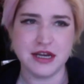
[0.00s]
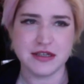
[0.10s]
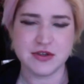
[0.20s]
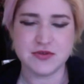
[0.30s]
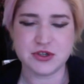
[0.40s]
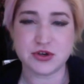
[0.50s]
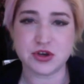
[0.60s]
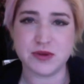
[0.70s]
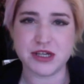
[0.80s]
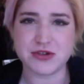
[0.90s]
sort of a
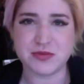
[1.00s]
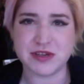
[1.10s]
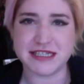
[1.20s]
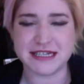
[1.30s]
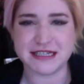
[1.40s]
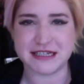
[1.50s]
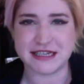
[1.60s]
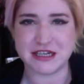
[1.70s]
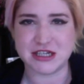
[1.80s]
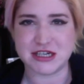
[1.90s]
documentary business,
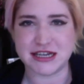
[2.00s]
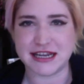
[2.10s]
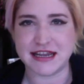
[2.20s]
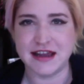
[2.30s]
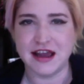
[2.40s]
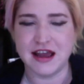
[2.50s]
essentially.